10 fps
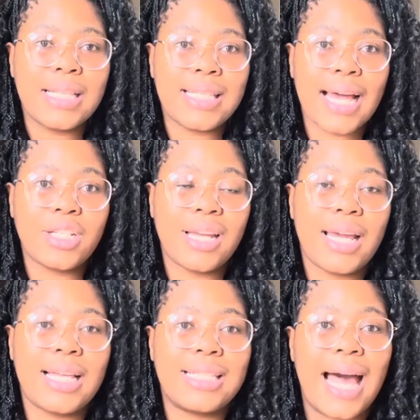such
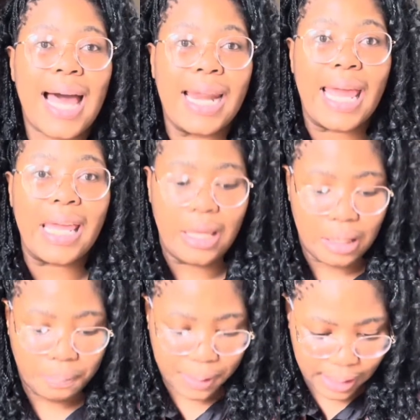as
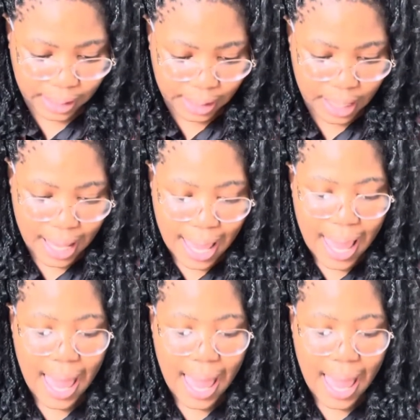RAEP